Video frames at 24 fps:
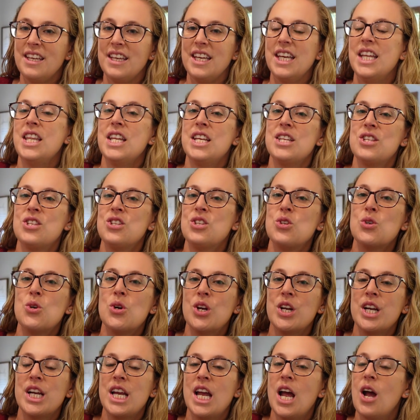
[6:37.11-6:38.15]
In this
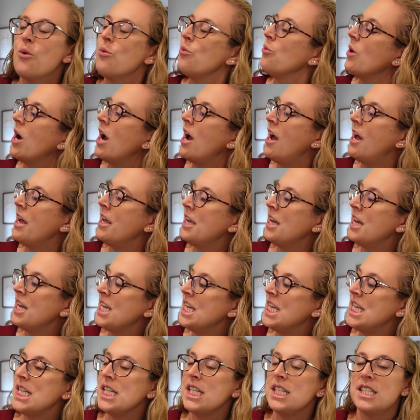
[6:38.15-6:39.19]
story, Raya
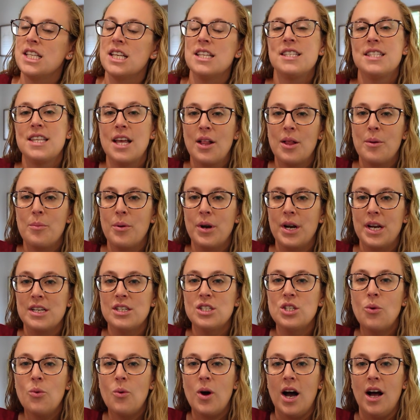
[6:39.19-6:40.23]
is celebrating
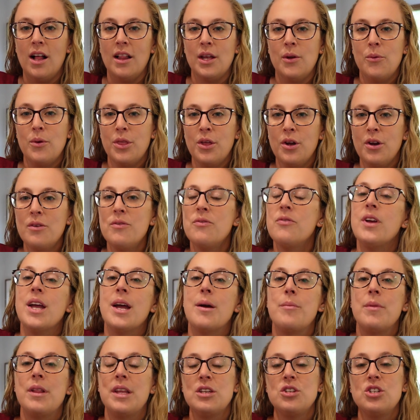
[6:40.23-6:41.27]
Diwali with her
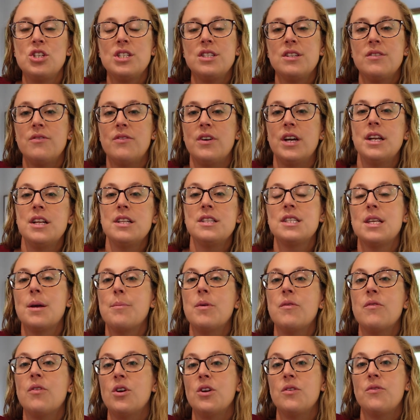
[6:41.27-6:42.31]
family, and she's invited some
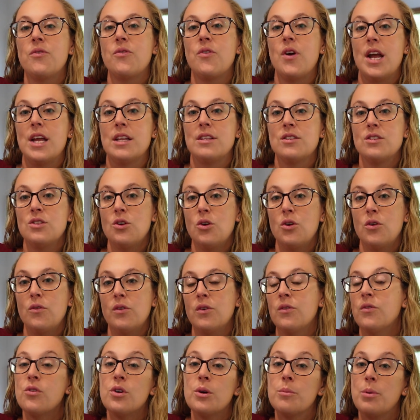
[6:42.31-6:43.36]
of her friends
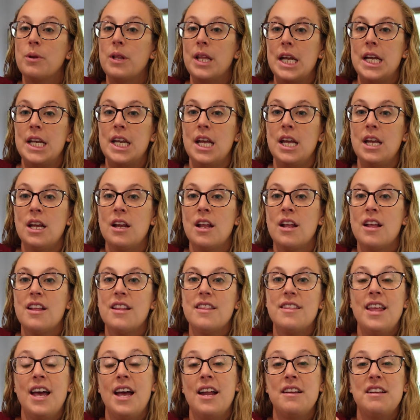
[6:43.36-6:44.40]
over for a play date
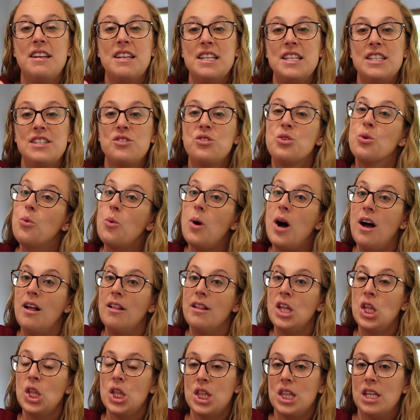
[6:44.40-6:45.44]
that is
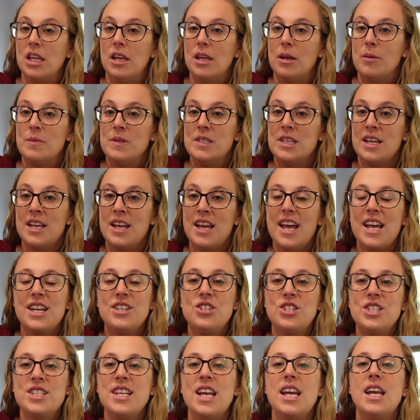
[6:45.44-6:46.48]
Diwali themed, and
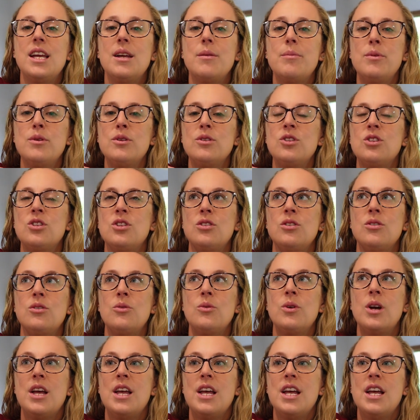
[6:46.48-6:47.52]
she's able to